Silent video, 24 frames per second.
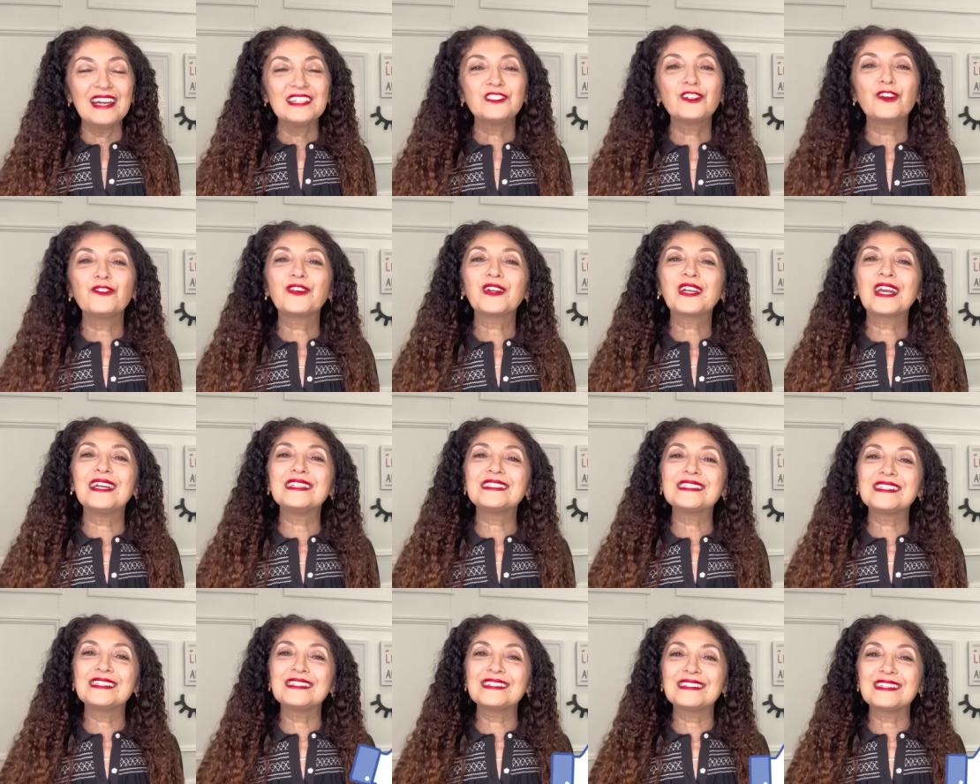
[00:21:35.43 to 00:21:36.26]
Don't
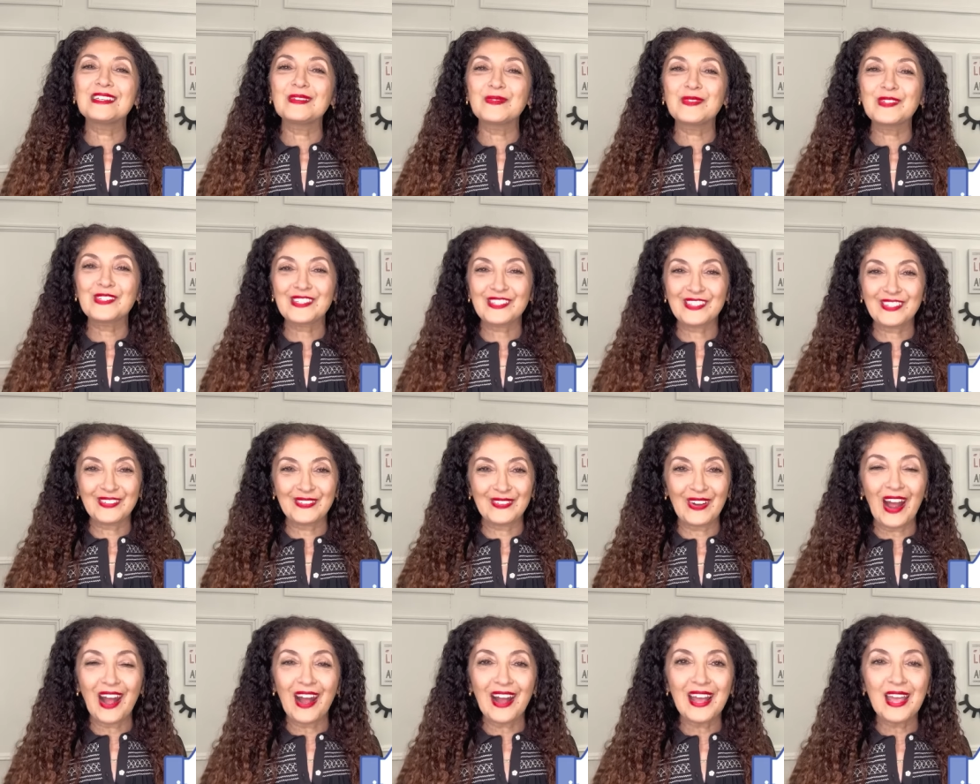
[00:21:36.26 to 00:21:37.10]
forget to
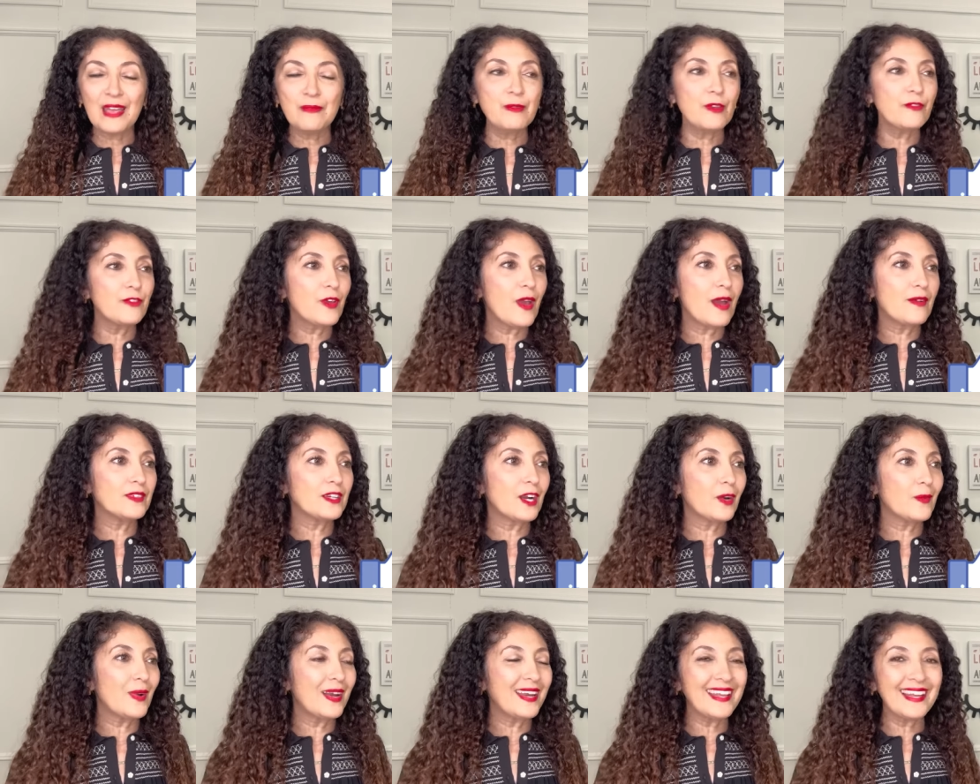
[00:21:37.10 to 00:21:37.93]
subscribe if you haven't
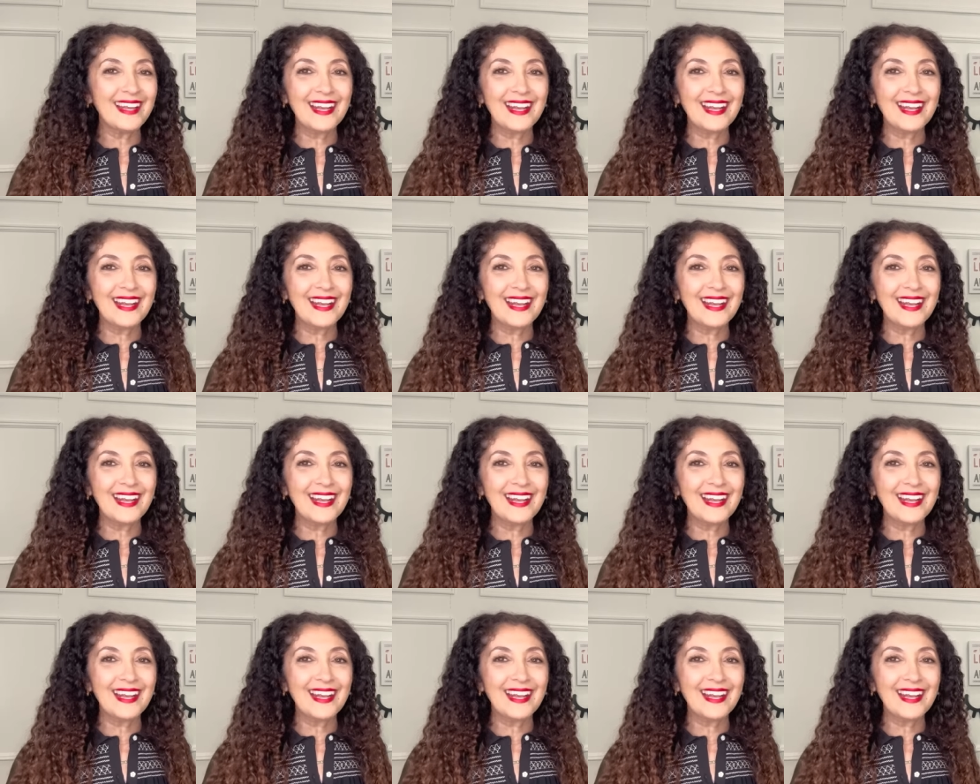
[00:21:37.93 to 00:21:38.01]
already,